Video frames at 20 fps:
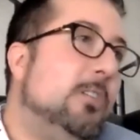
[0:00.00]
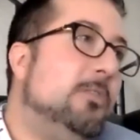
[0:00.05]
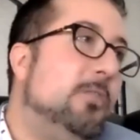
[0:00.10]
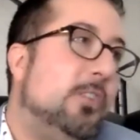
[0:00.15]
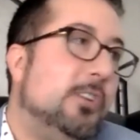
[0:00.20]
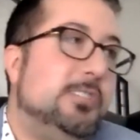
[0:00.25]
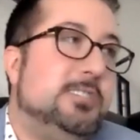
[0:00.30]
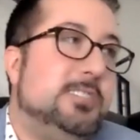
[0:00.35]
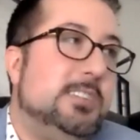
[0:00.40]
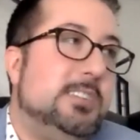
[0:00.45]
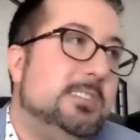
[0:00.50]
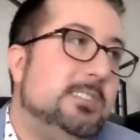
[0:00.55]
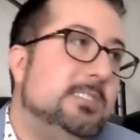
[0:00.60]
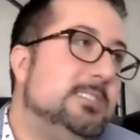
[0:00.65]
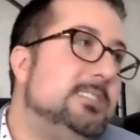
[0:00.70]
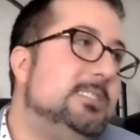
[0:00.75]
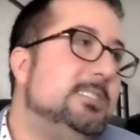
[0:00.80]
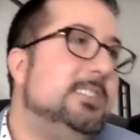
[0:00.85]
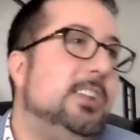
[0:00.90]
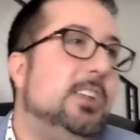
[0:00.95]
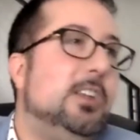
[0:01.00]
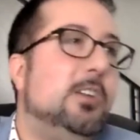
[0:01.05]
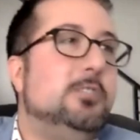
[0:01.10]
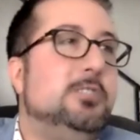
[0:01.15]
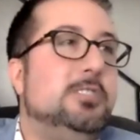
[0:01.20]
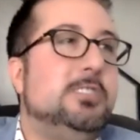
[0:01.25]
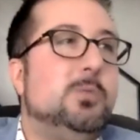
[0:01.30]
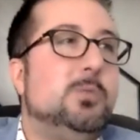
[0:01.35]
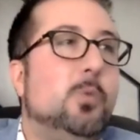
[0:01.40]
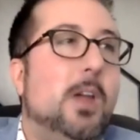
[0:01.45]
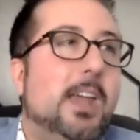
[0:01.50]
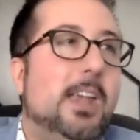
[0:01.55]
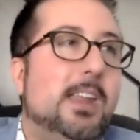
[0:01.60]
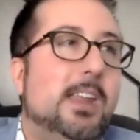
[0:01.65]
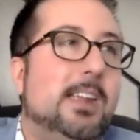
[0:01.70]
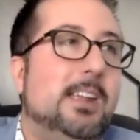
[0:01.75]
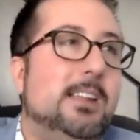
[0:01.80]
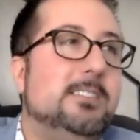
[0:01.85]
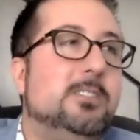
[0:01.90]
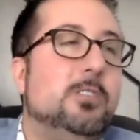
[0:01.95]
versus, just
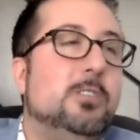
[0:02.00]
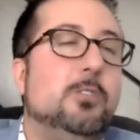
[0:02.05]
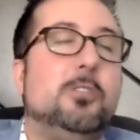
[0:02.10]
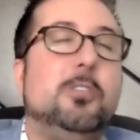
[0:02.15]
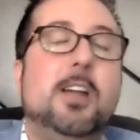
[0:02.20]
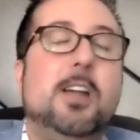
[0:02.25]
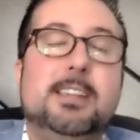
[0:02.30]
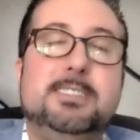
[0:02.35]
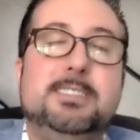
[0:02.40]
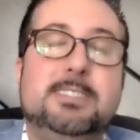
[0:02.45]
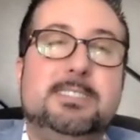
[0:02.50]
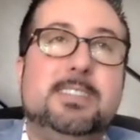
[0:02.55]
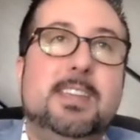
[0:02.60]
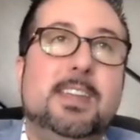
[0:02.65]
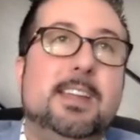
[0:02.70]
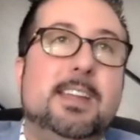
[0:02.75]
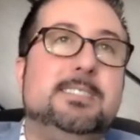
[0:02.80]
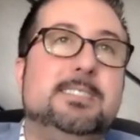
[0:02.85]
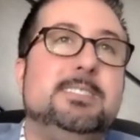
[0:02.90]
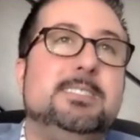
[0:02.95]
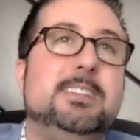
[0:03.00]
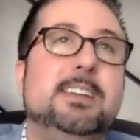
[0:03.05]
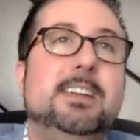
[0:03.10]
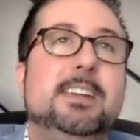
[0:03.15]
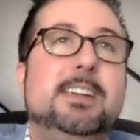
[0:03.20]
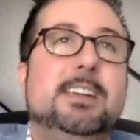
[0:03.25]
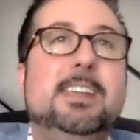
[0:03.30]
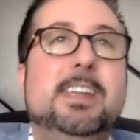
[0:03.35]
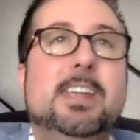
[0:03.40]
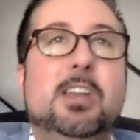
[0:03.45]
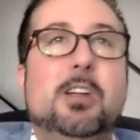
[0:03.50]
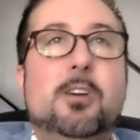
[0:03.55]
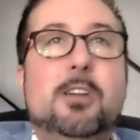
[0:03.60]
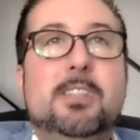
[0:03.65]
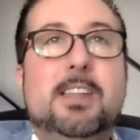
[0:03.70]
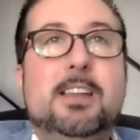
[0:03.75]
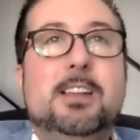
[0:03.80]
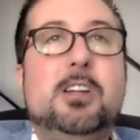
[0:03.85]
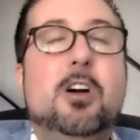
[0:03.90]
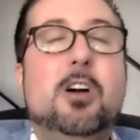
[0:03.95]
waiting until crisis hits,
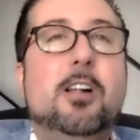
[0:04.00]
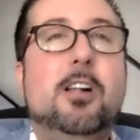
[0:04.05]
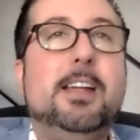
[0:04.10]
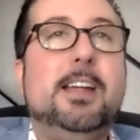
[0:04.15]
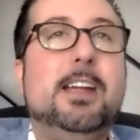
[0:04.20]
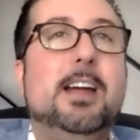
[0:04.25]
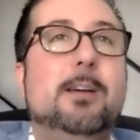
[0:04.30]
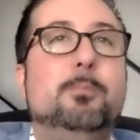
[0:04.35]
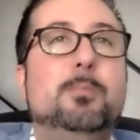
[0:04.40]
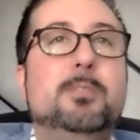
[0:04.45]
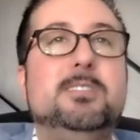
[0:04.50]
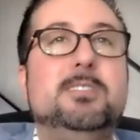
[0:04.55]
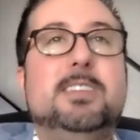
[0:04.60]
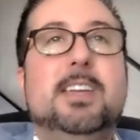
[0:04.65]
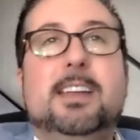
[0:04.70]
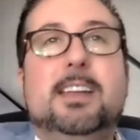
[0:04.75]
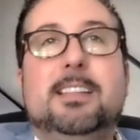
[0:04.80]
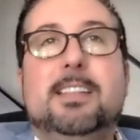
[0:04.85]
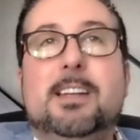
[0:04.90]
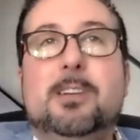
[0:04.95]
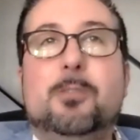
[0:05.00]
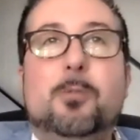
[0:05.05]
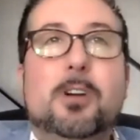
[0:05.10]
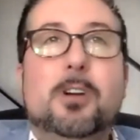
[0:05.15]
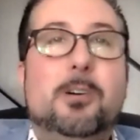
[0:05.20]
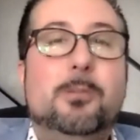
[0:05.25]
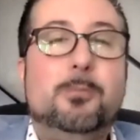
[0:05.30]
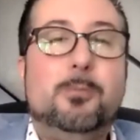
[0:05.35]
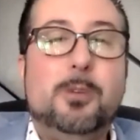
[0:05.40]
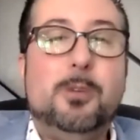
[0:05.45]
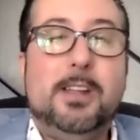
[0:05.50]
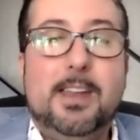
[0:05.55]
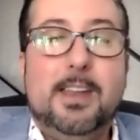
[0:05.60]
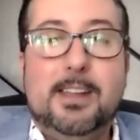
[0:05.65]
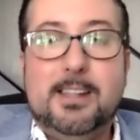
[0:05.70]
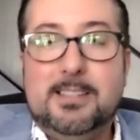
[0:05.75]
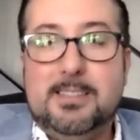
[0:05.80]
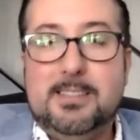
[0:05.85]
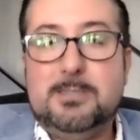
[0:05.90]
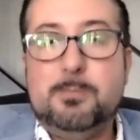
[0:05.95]
and then calling up and saying like, well, we got to
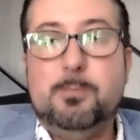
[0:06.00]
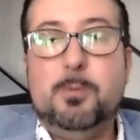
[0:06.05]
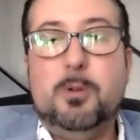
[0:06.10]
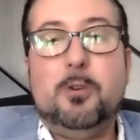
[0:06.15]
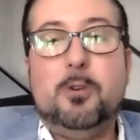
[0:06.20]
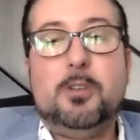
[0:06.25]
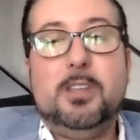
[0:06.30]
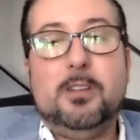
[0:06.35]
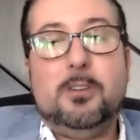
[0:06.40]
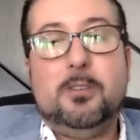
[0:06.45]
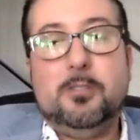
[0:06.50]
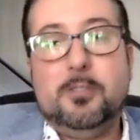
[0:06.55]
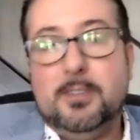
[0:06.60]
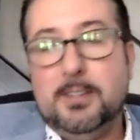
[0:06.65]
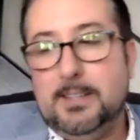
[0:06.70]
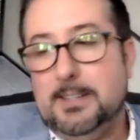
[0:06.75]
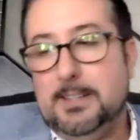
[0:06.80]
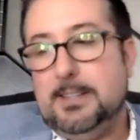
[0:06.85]
get this bill killed.